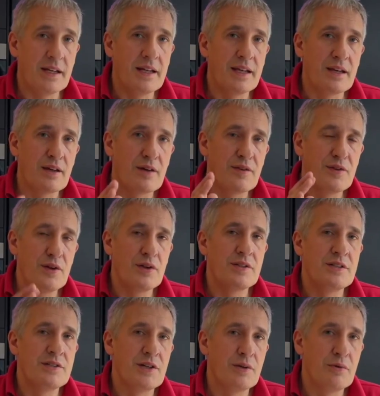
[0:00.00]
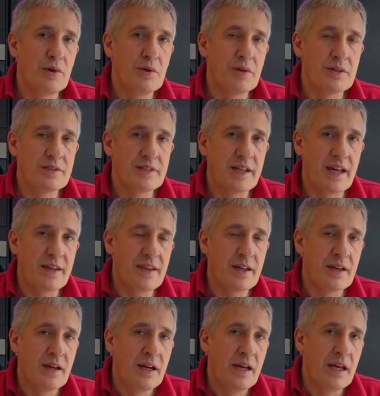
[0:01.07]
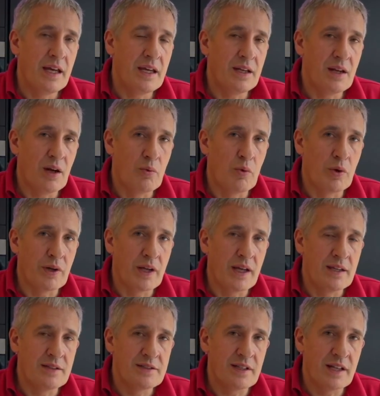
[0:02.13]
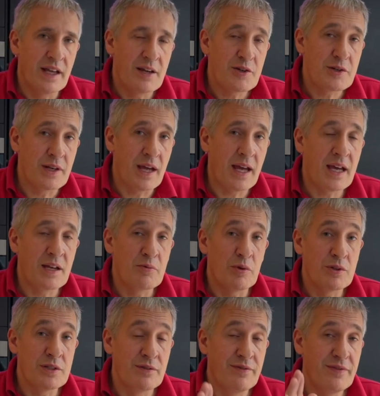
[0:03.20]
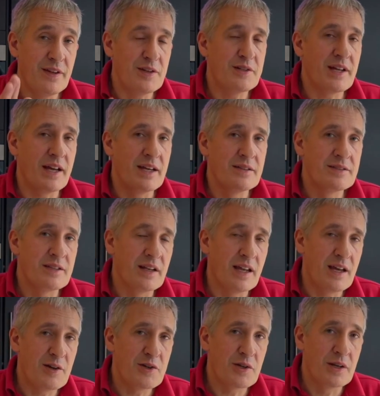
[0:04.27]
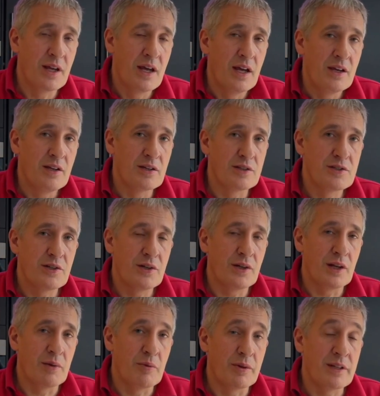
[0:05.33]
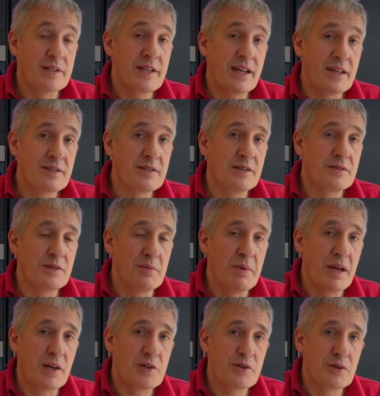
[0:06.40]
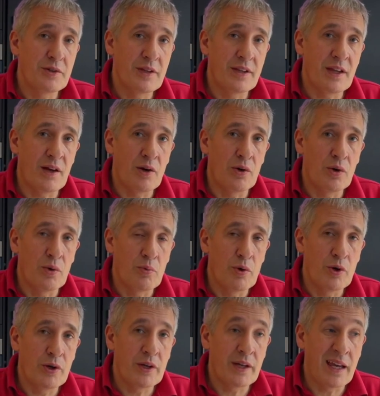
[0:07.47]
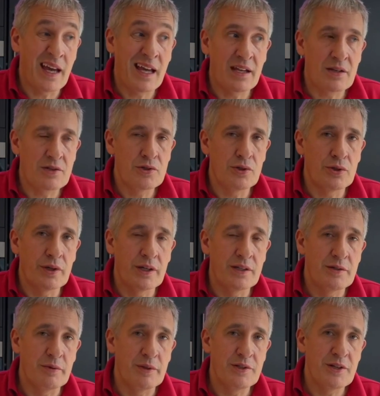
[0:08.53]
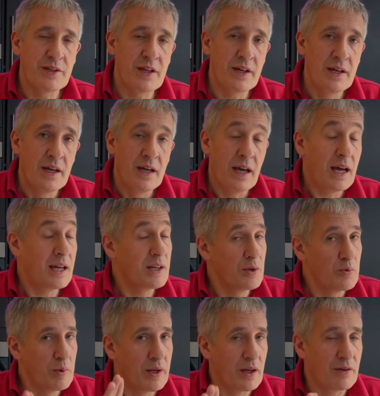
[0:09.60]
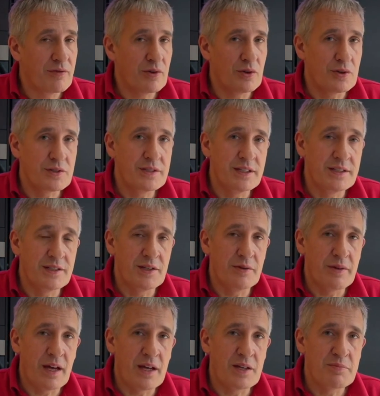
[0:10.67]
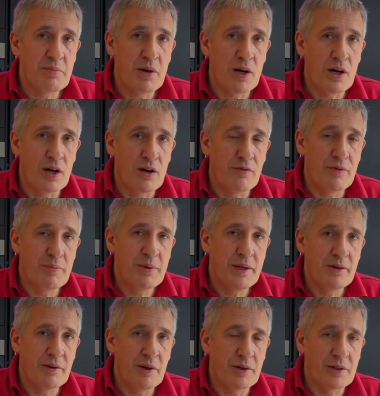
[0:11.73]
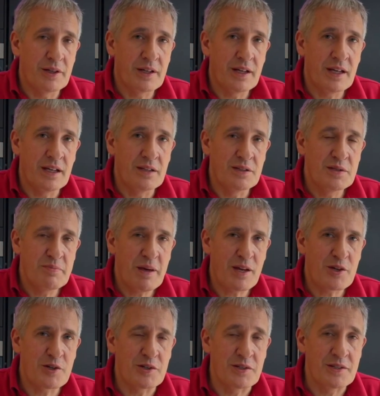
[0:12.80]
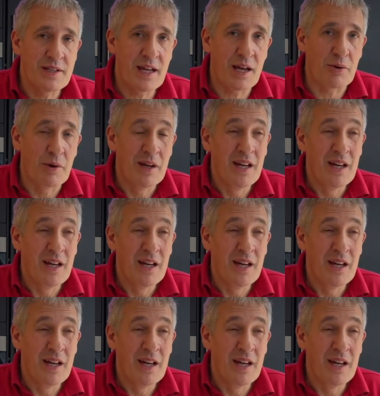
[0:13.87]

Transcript: link 32 units together in one installation and once you've finished that installation you'll certainly want to test to make sure that they're all working and talking to each other and you will of course need to do that as part of periodic inspections. Now